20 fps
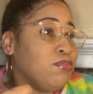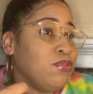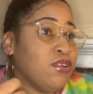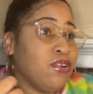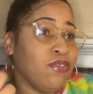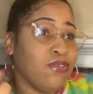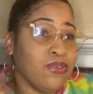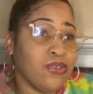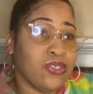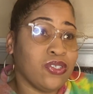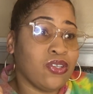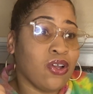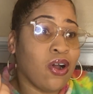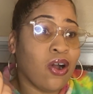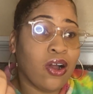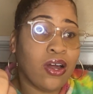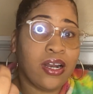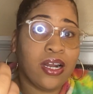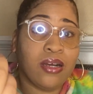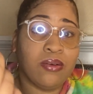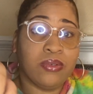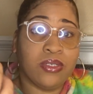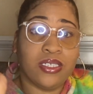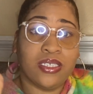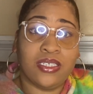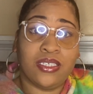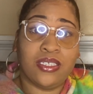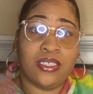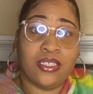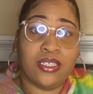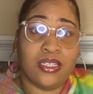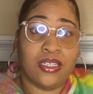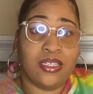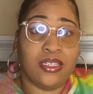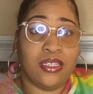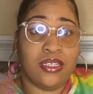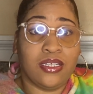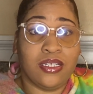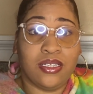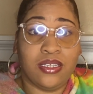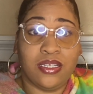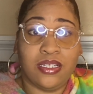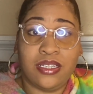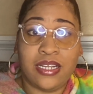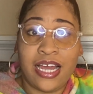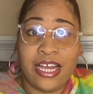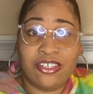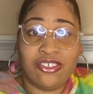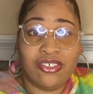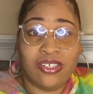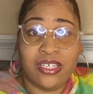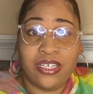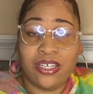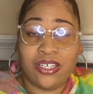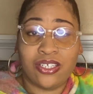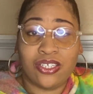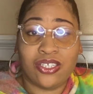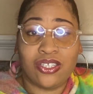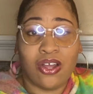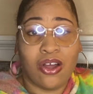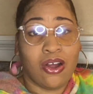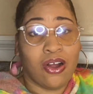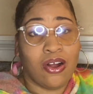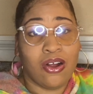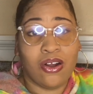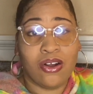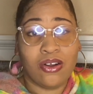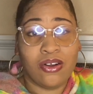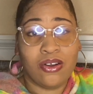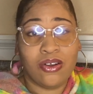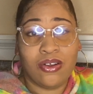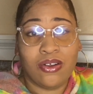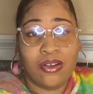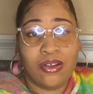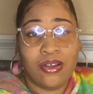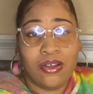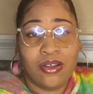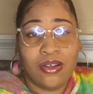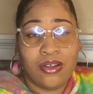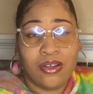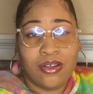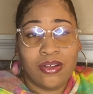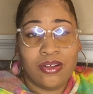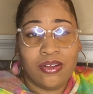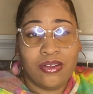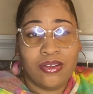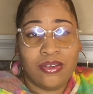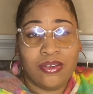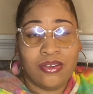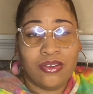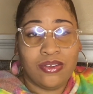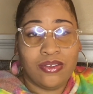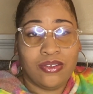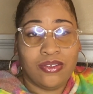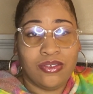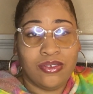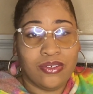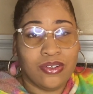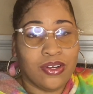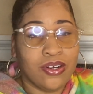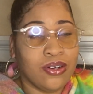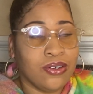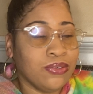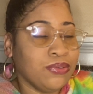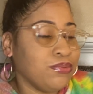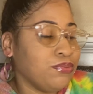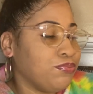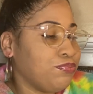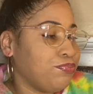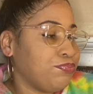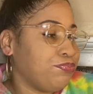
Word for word: beautiful star that was naturally a star you know